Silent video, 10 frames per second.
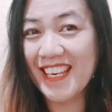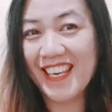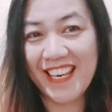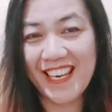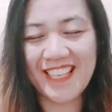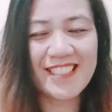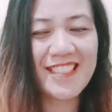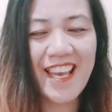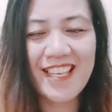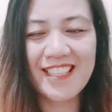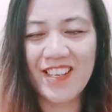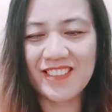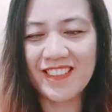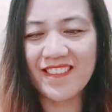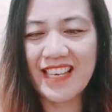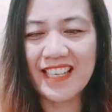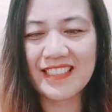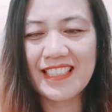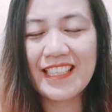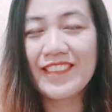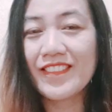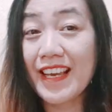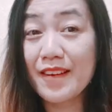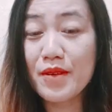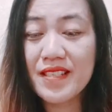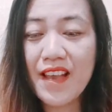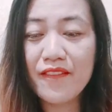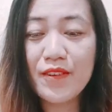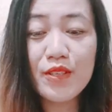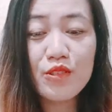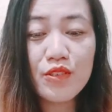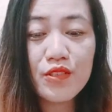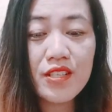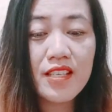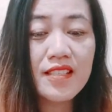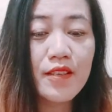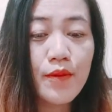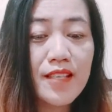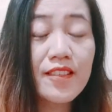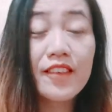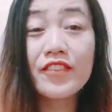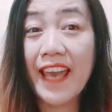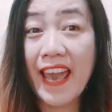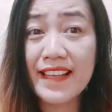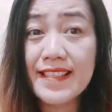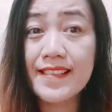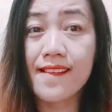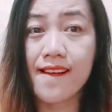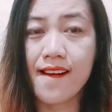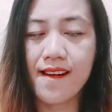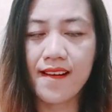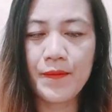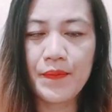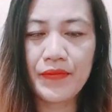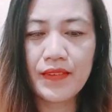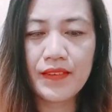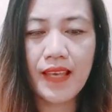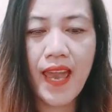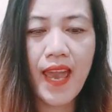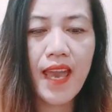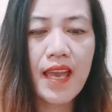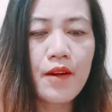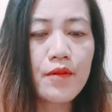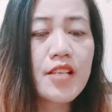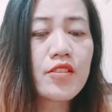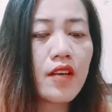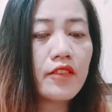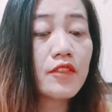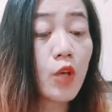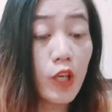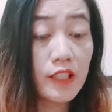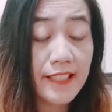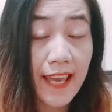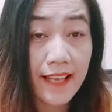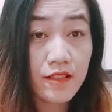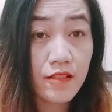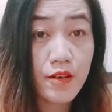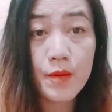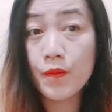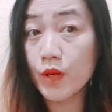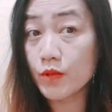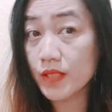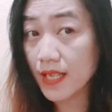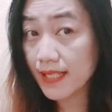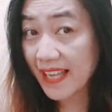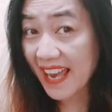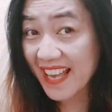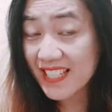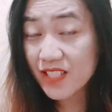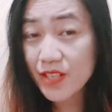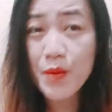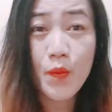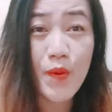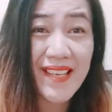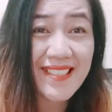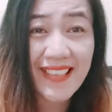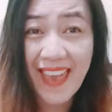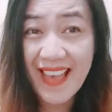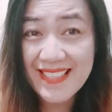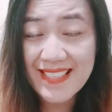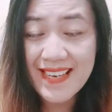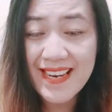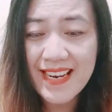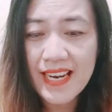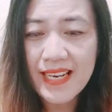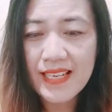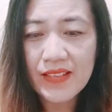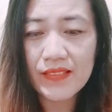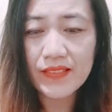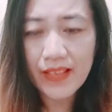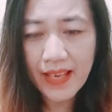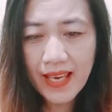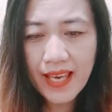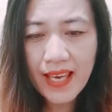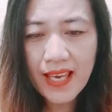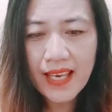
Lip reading: yes, take note on that. Okay, number 7, reduces the risk of cancer. Okay, risk of colon cancer, prostate cancer, breast cancer, okay,